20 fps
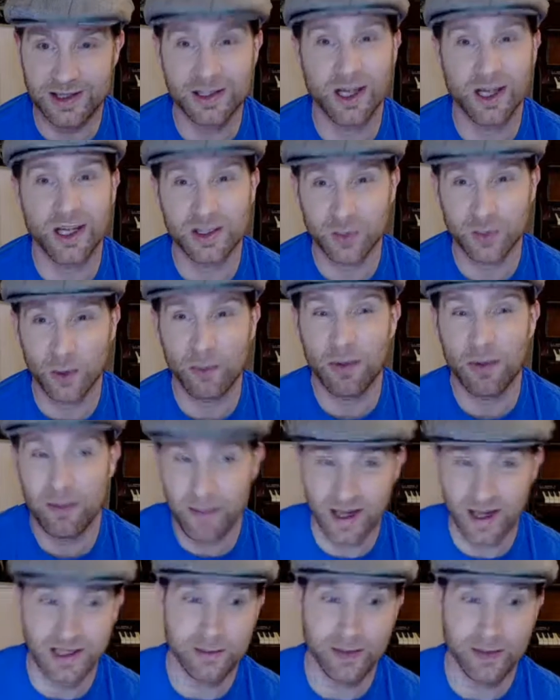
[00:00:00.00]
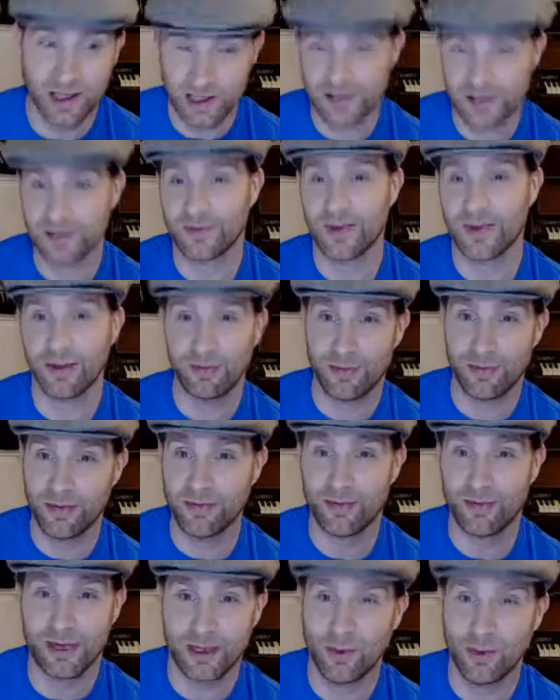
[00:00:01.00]
Lions would be better because of the
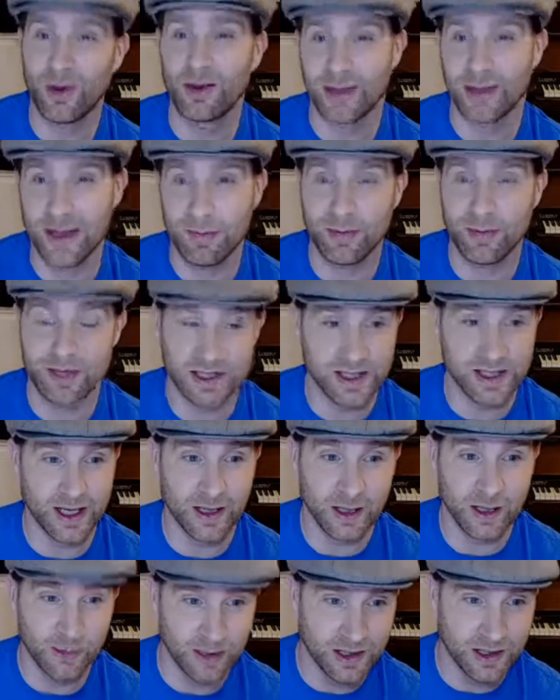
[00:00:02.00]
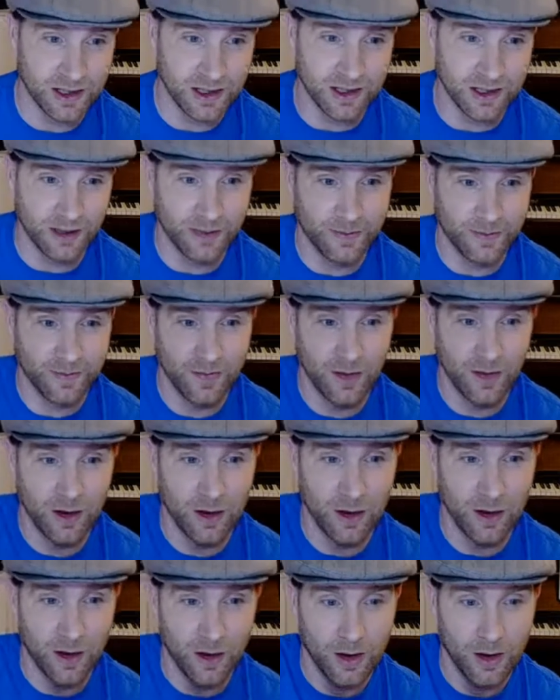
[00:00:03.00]
leopards they are, but you
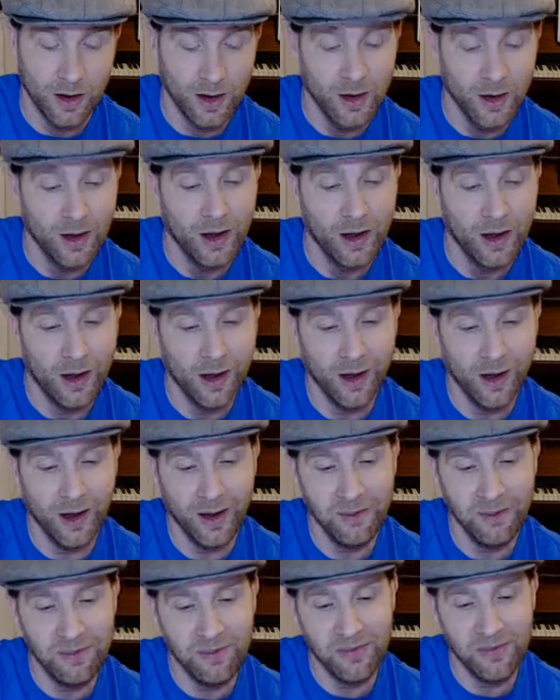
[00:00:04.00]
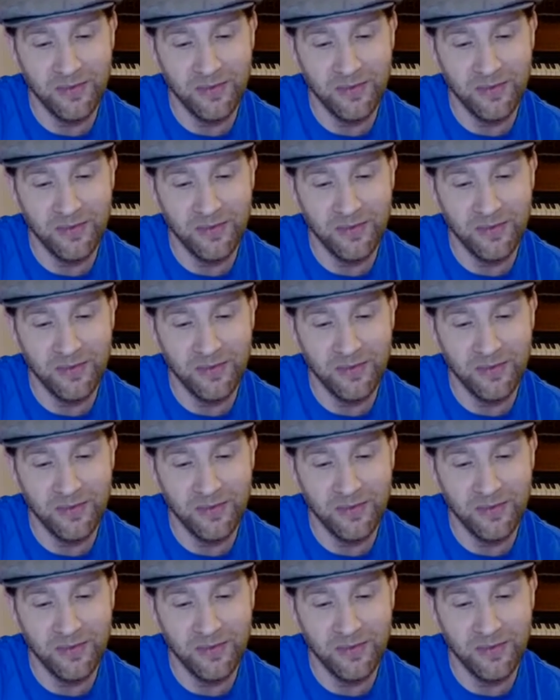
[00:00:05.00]
know.